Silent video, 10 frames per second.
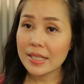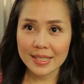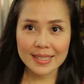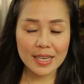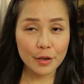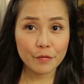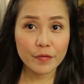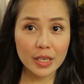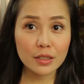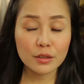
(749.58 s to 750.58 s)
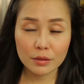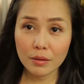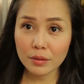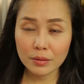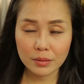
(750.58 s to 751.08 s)
yes, I feel
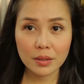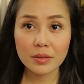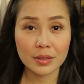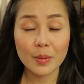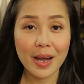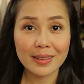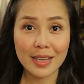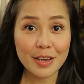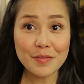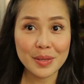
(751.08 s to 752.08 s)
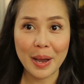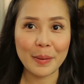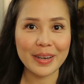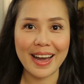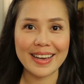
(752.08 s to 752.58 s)
so alive
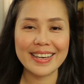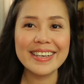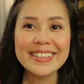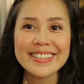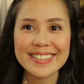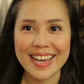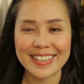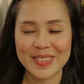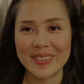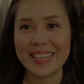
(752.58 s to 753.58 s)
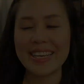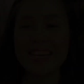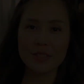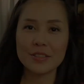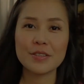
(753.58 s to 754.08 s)
now, guys. Actually,
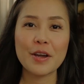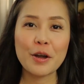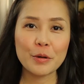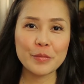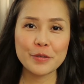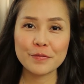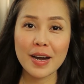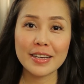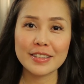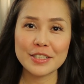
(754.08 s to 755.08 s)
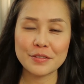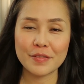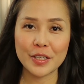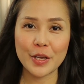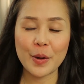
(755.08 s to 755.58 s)
so I hope you find this
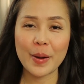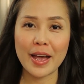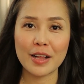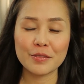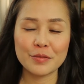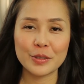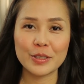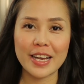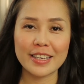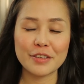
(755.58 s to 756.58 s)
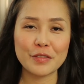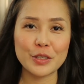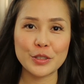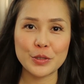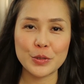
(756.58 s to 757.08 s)
video helpful, and if
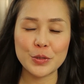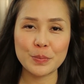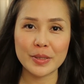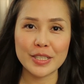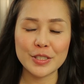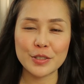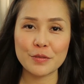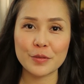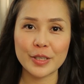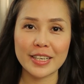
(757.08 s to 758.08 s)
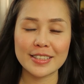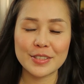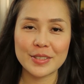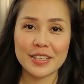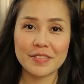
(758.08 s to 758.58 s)
you do, please don't forget
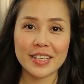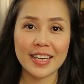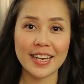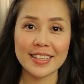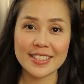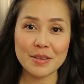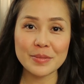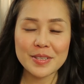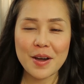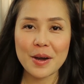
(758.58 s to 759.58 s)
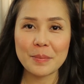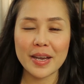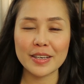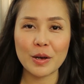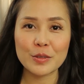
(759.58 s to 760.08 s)
to give it a thumbs up.
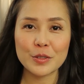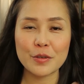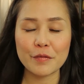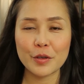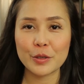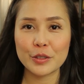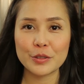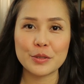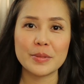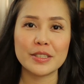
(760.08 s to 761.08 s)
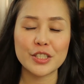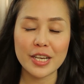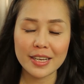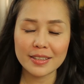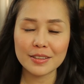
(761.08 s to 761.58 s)
And also, if you're new to my
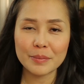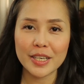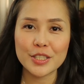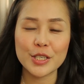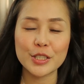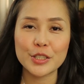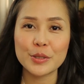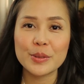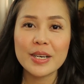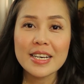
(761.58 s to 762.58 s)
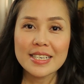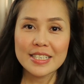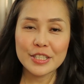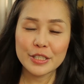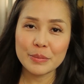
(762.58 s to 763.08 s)
channel, make sure to
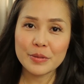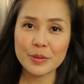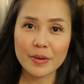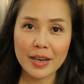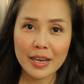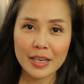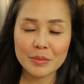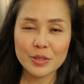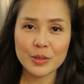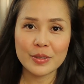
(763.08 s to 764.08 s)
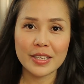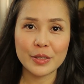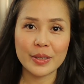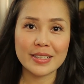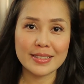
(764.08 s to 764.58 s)
subscribe so that
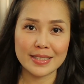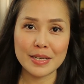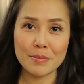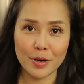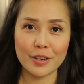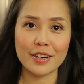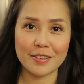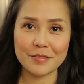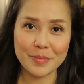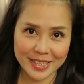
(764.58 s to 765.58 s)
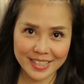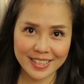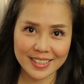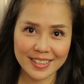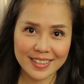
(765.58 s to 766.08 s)
you can see more of
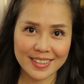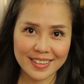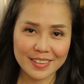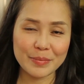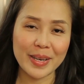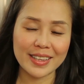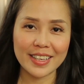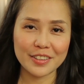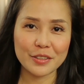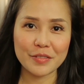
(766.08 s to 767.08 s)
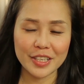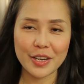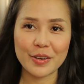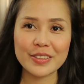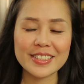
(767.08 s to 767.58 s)
me on my later
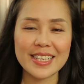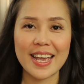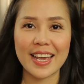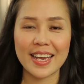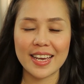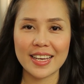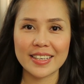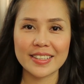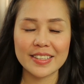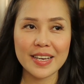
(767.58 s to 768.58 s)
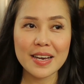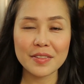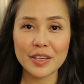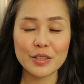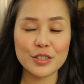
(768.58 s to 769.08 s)
videos. And yeah,
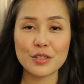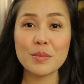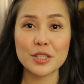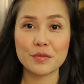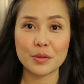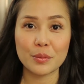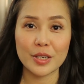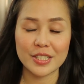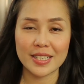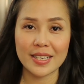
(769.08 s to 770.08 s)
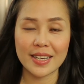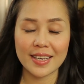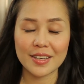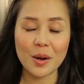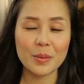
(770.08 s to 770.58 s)
thank you so much for watching,
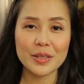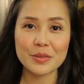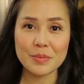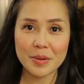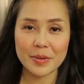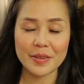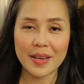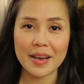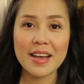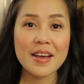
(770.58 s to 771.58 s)
and always remember that